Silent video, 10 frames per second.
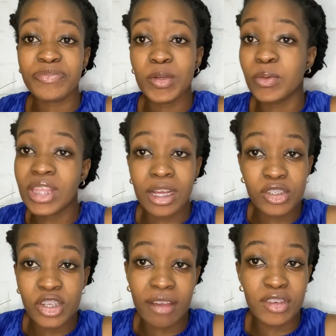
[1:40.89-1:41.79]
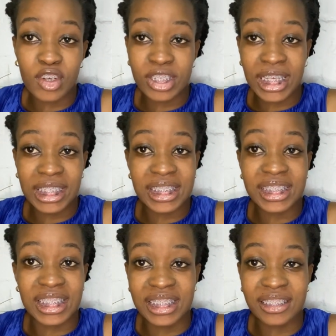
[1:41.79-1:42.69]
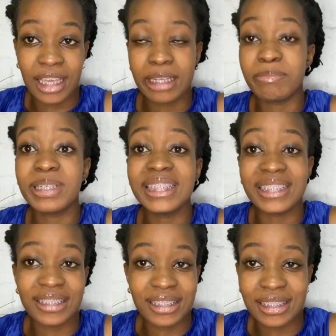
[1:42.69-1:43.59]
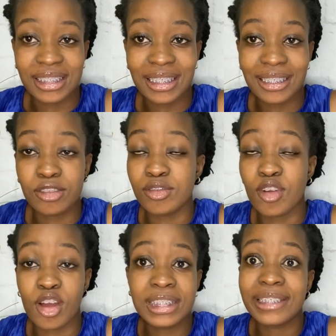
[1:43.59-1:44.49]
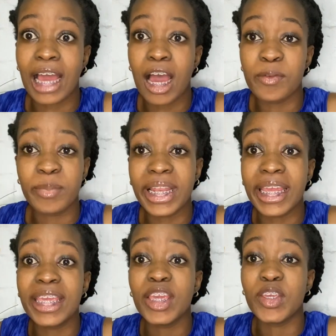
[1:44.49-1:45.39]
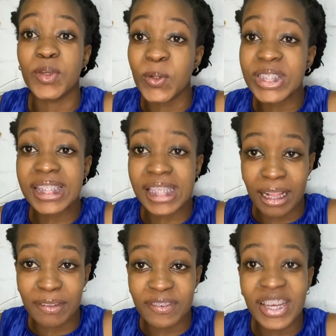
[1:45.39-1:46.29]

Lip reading: without you having consulted the lead guide. Please do not downplay yourself.